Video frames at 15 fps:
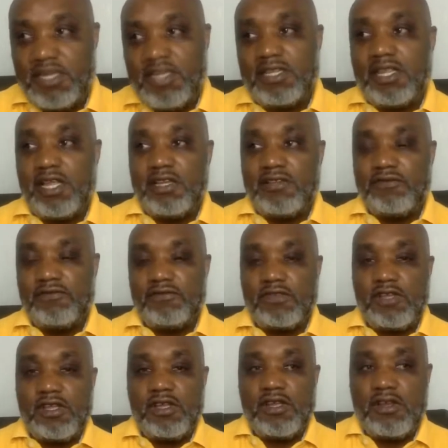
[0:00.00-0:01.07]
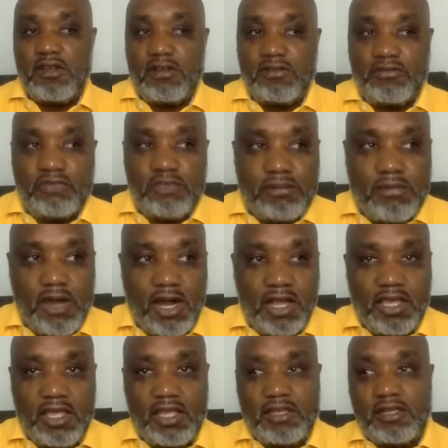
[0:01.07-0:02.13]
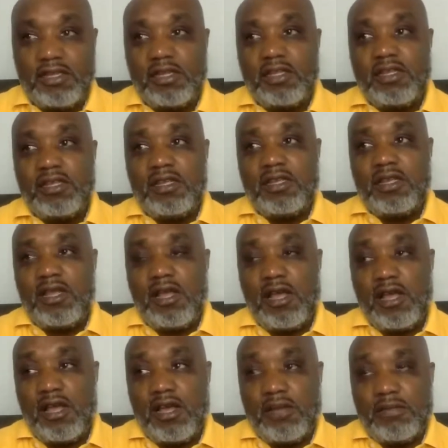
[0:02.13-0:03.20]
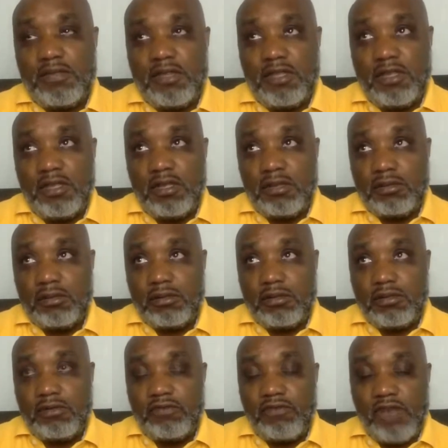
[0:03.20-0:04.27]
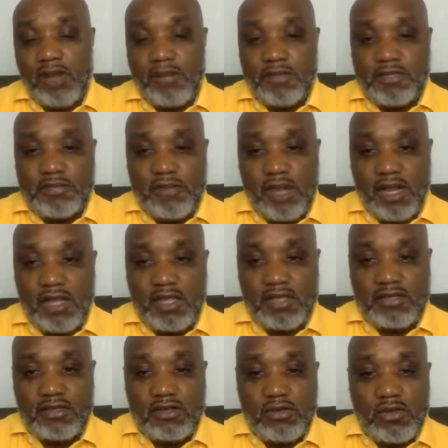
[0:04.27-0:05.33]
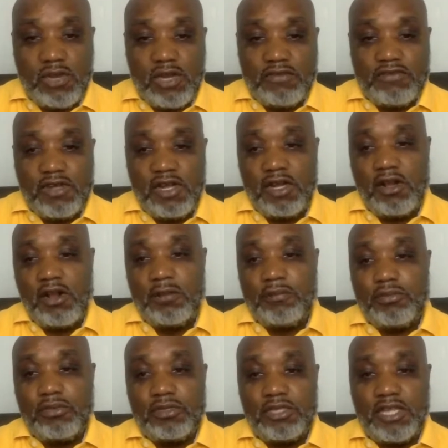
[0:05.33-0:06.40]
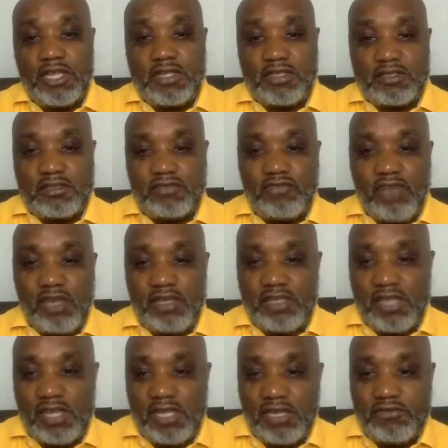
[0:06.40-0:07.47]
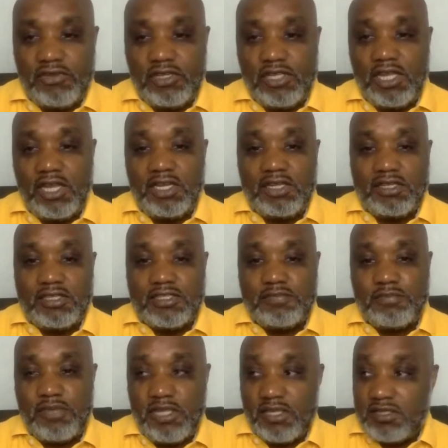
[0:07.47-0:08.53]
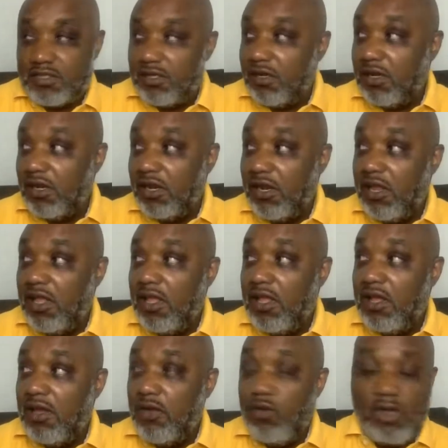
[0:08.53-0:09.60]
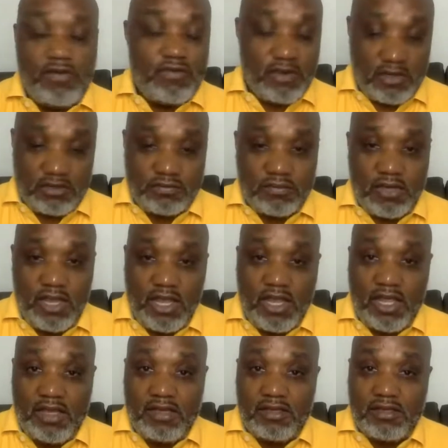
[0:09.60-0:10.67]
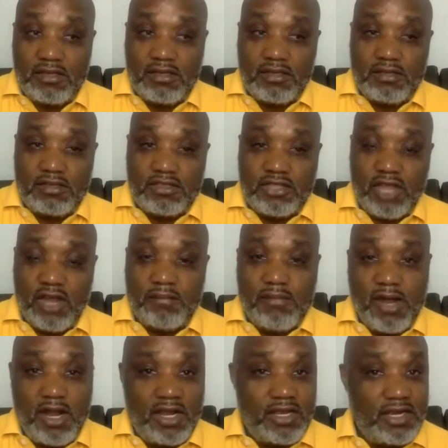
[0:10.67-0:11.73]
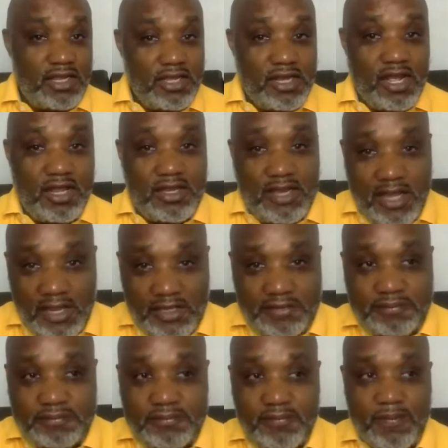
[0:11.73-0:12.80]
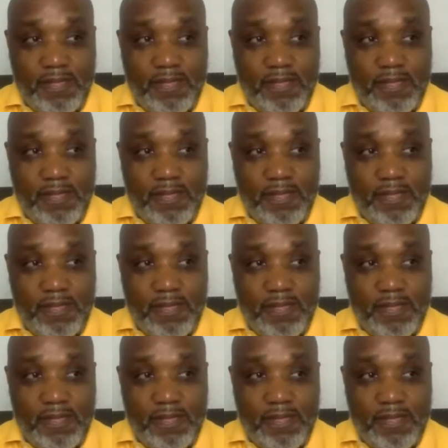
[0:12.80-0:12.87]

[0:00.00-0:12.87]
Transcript: sell it at the, the market, um, the farmers market or wherever, or put get Fontana for Gallico Space or whoever, and start marketing it online